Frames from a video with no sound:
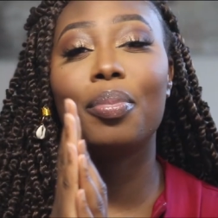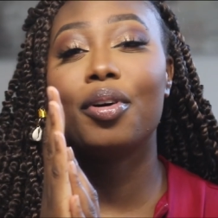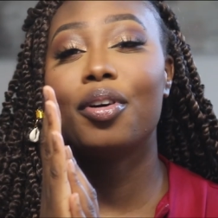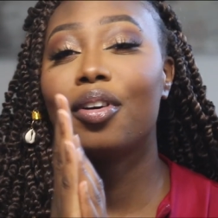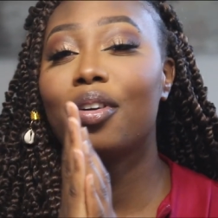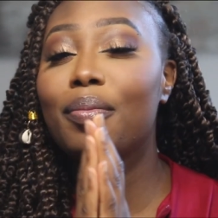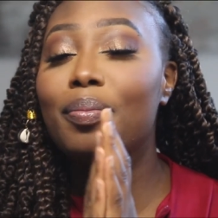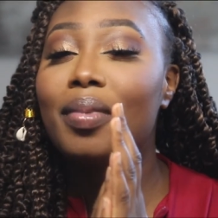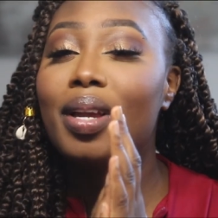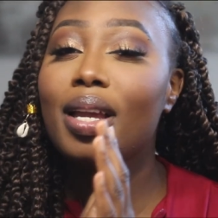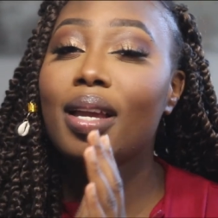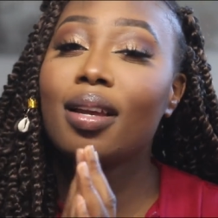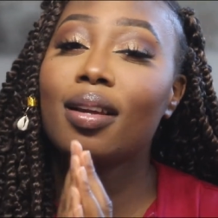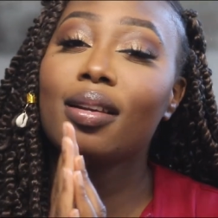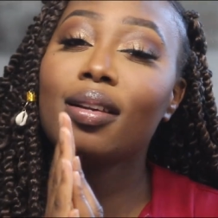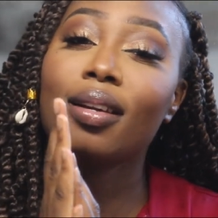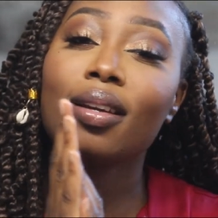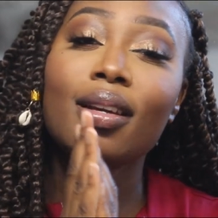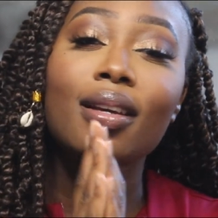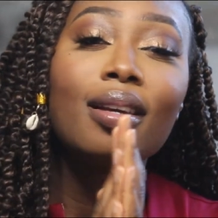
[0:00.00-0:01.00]

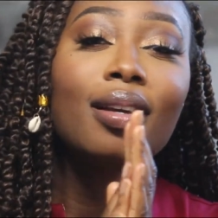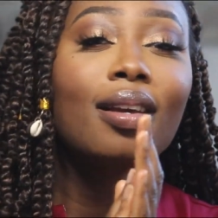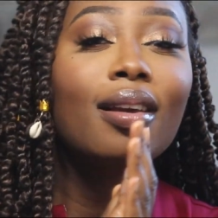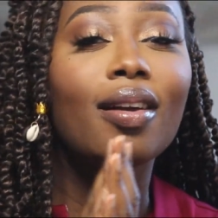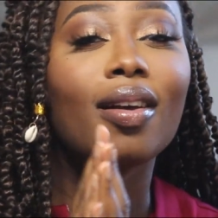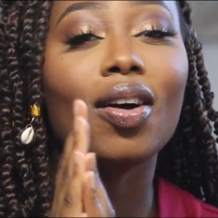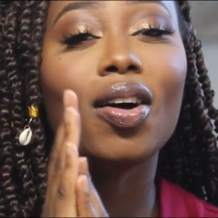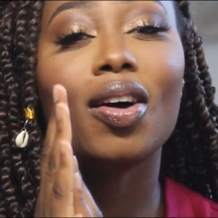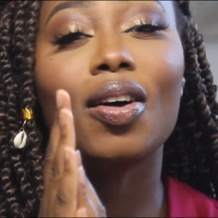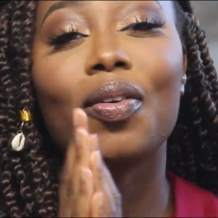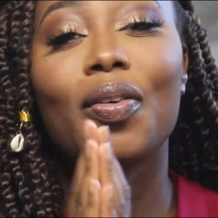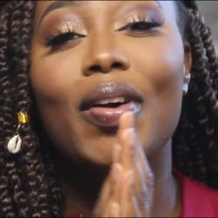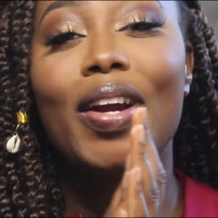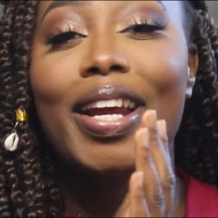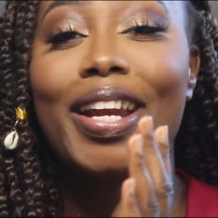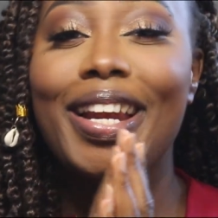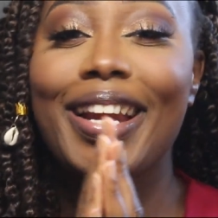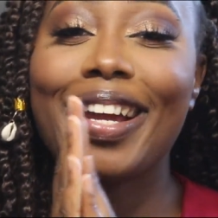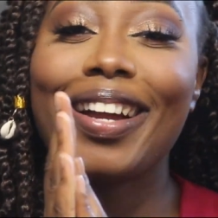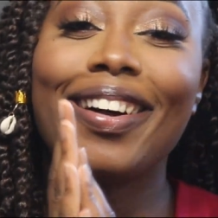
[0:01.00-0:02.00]
Birdman on
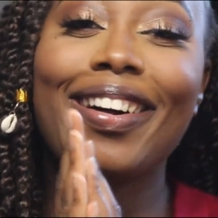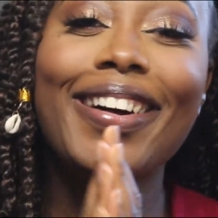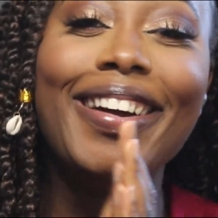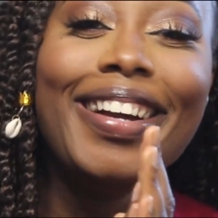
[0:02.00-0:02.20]
right now.